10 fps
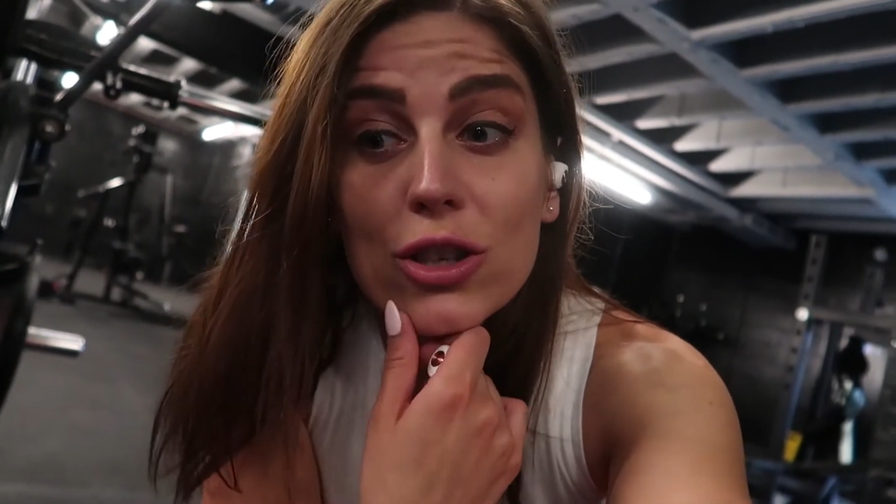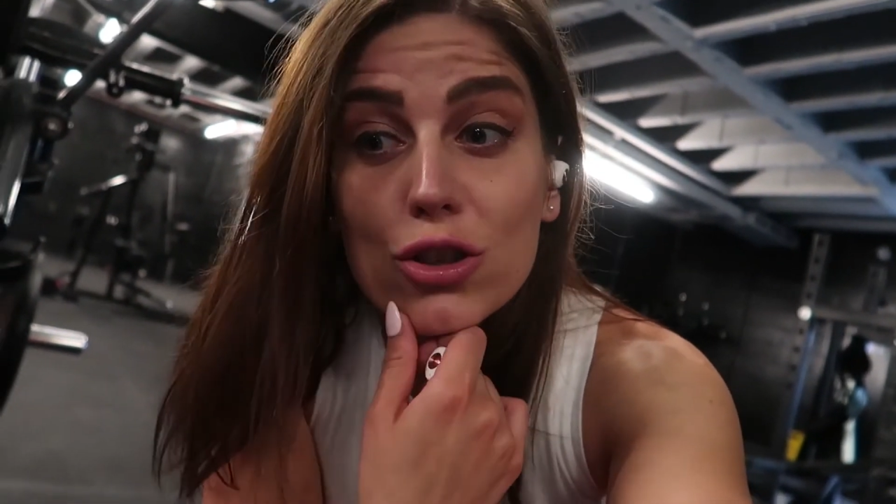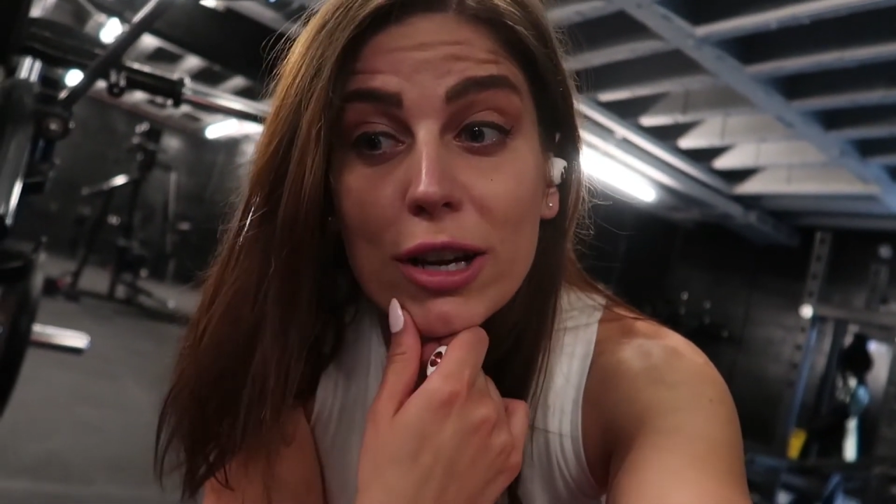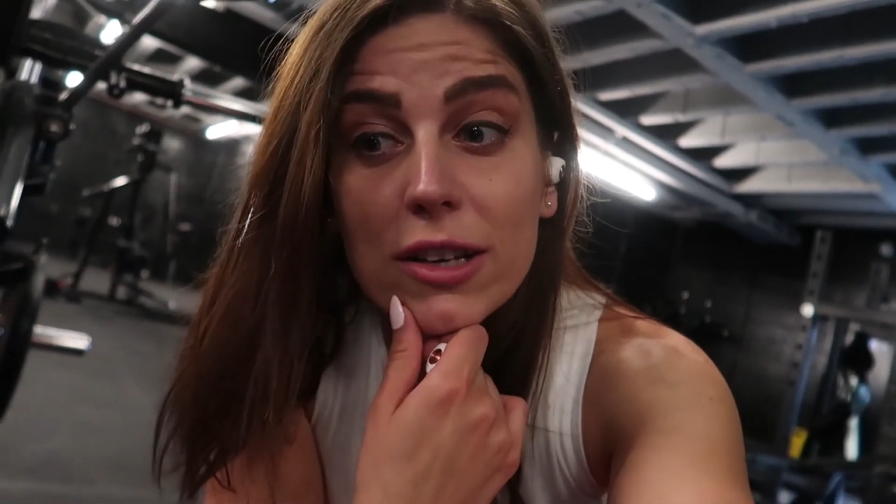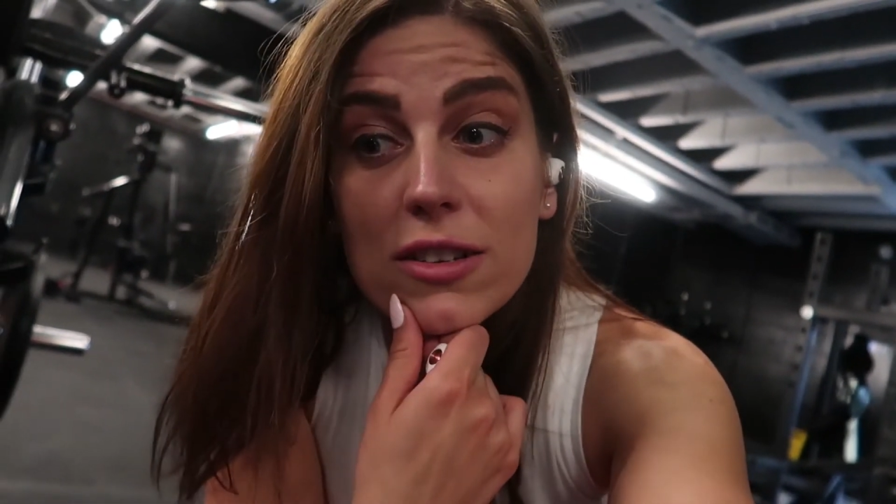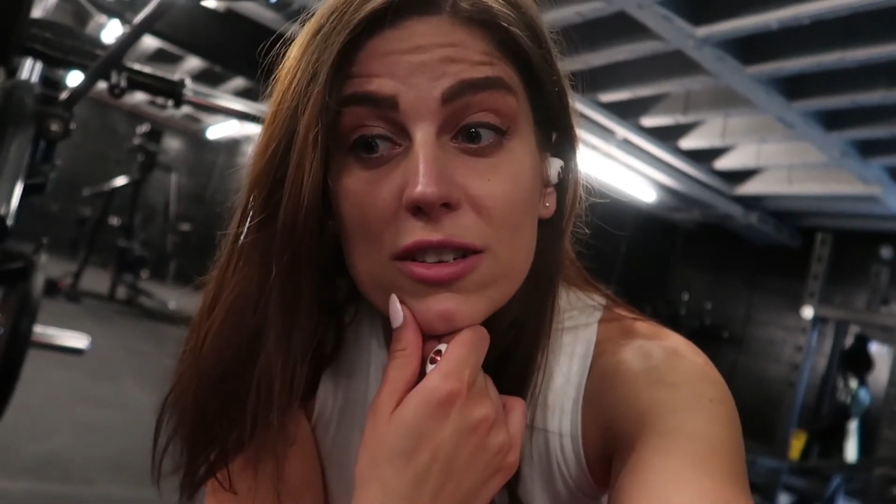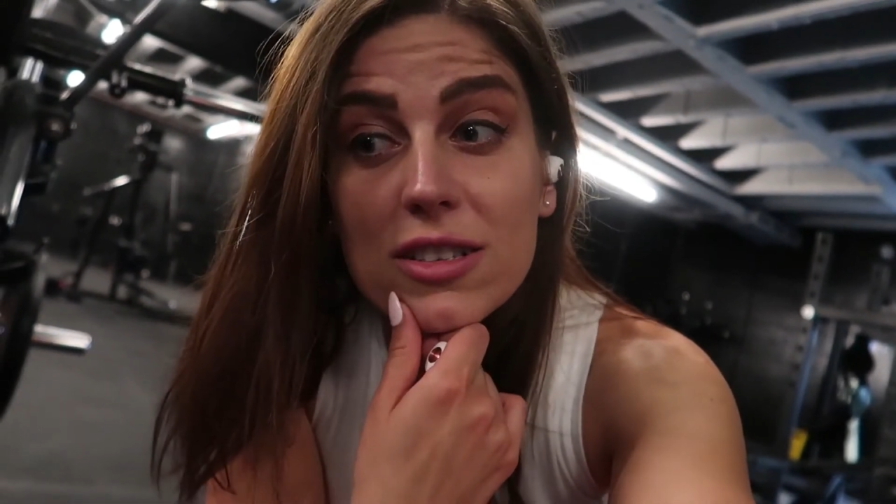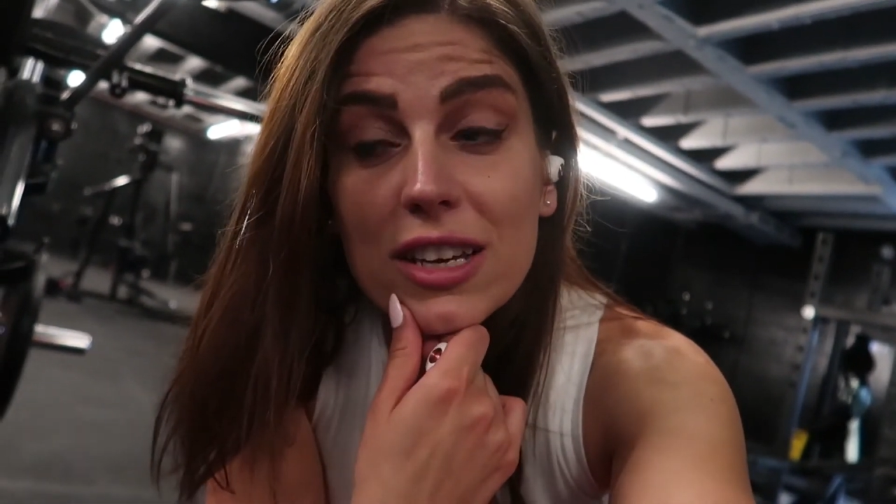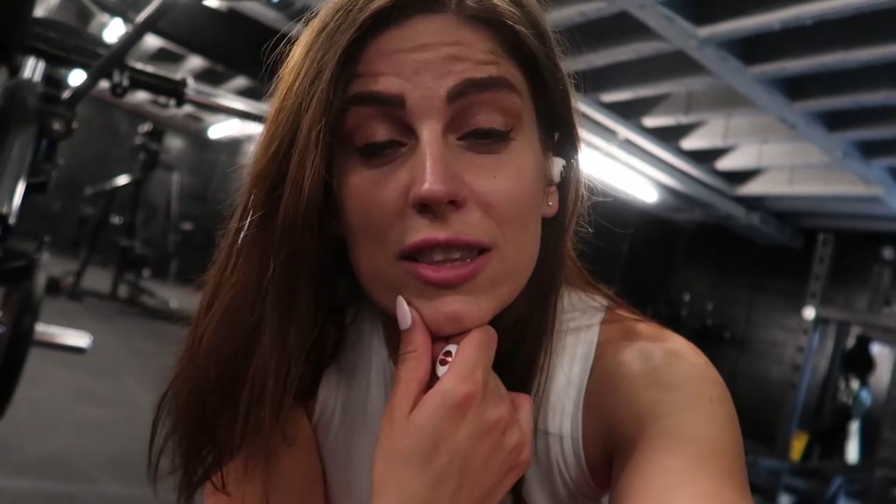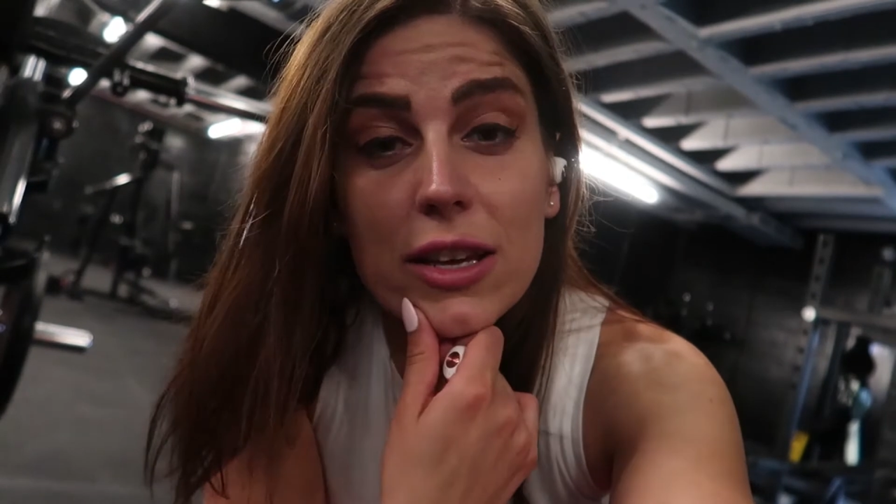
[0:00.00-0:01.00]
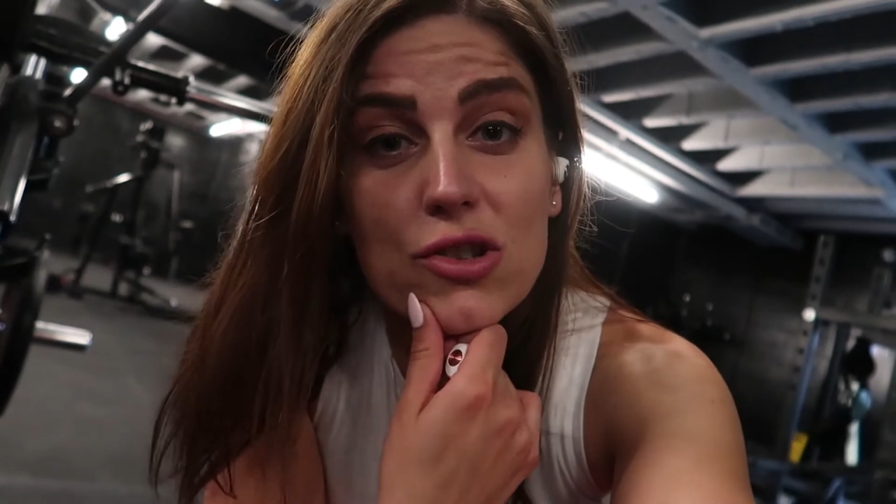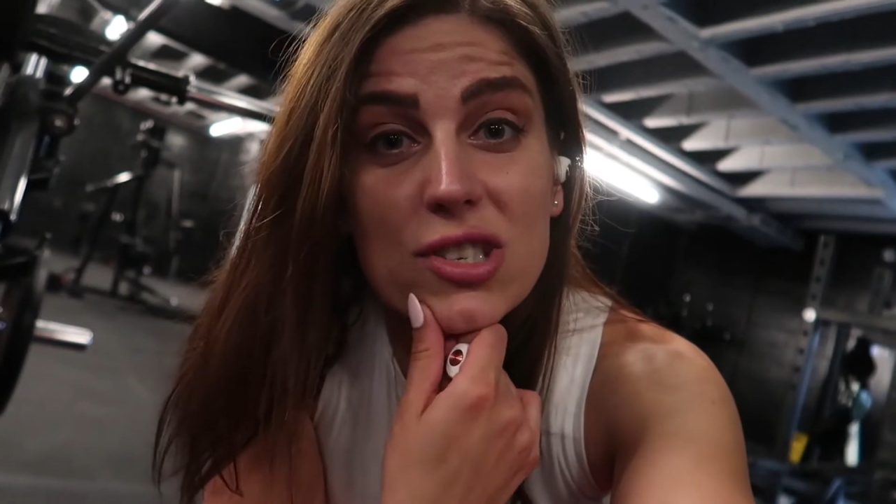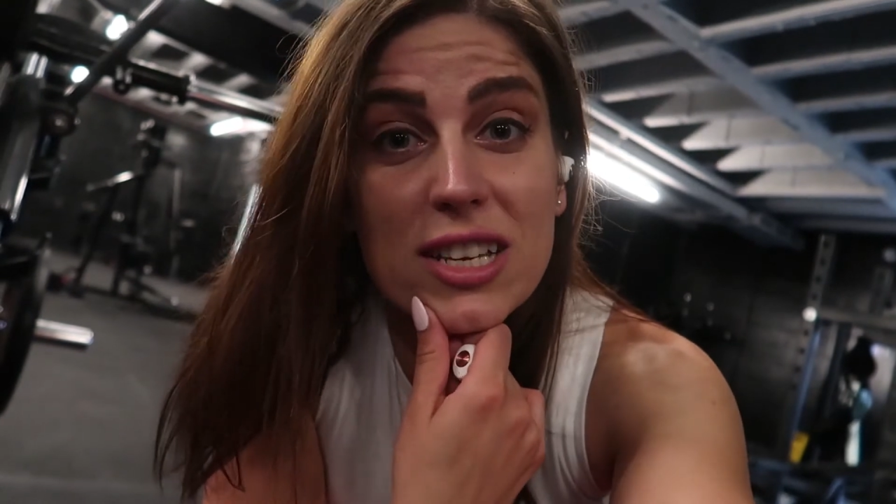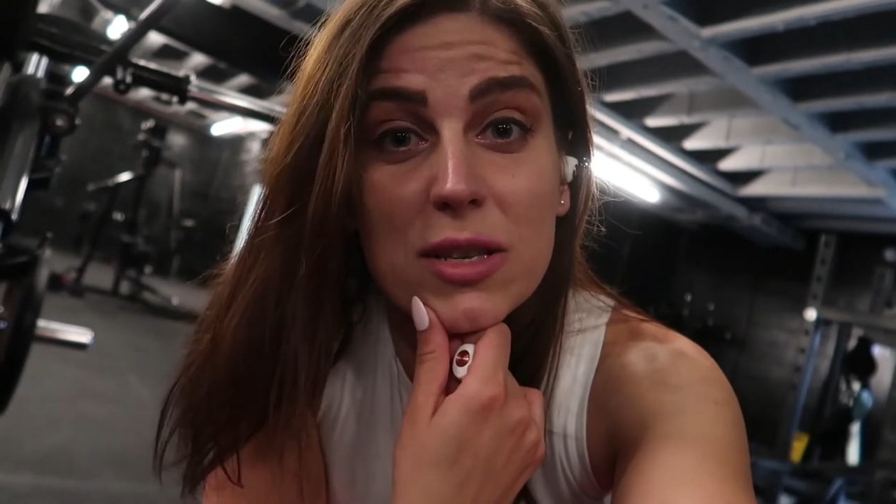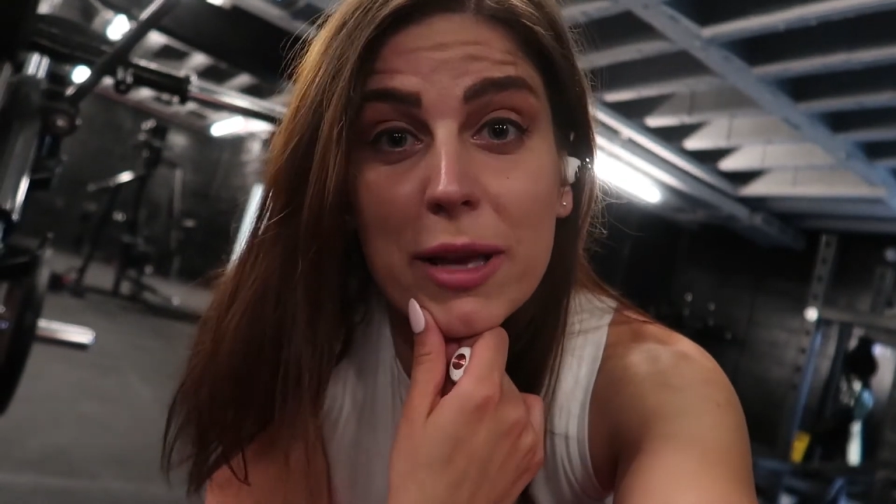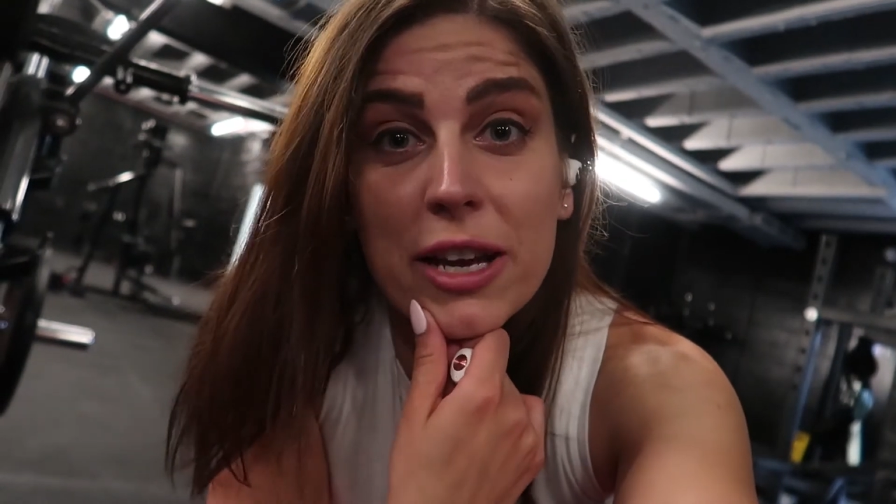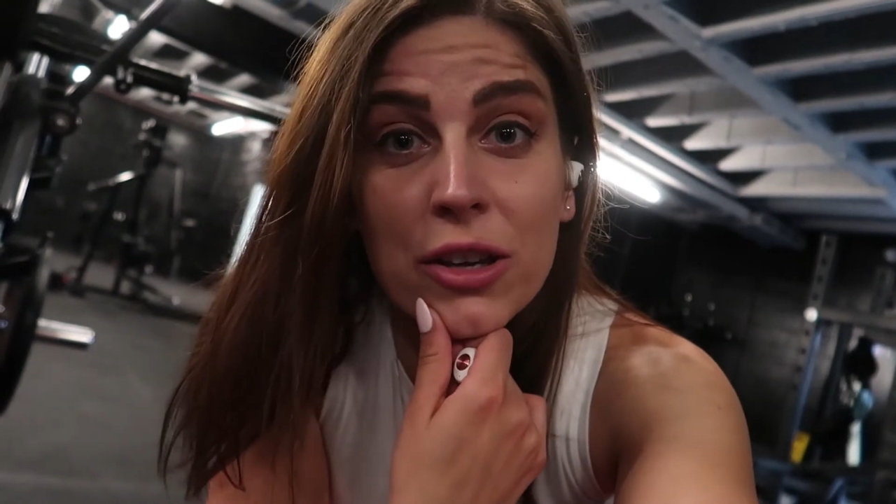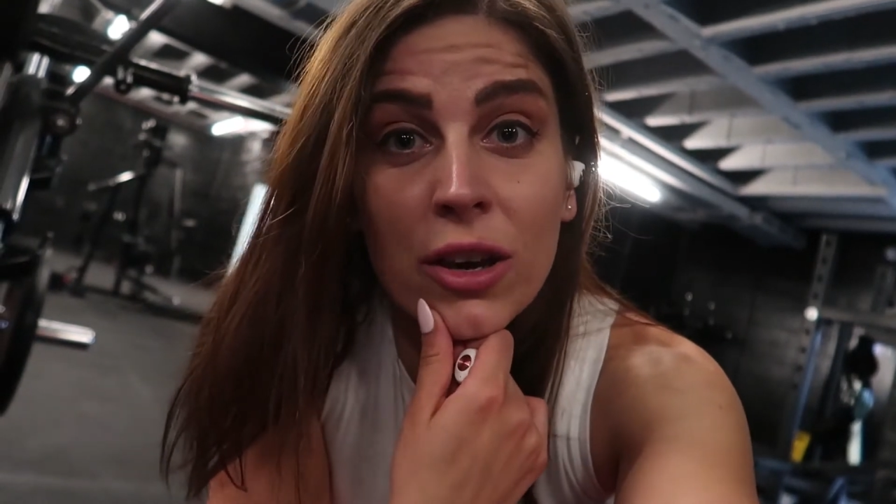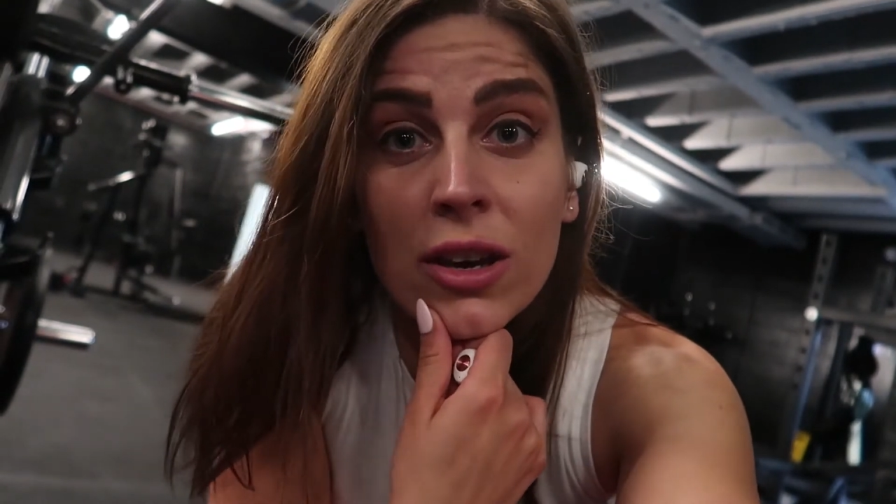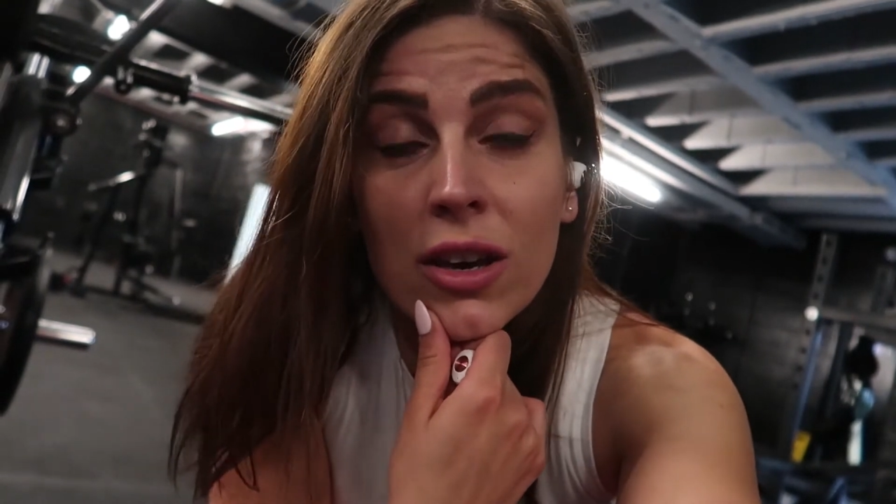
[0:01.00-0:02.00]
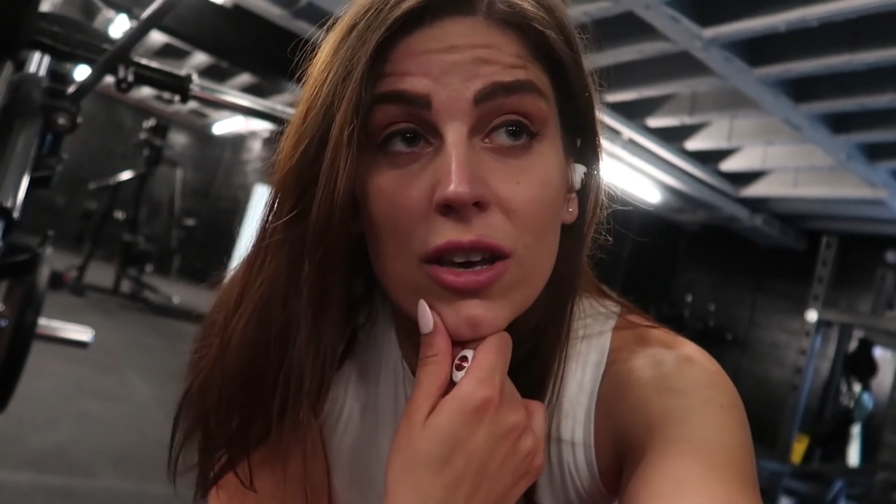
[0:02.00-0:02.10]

trainers and they just explain you.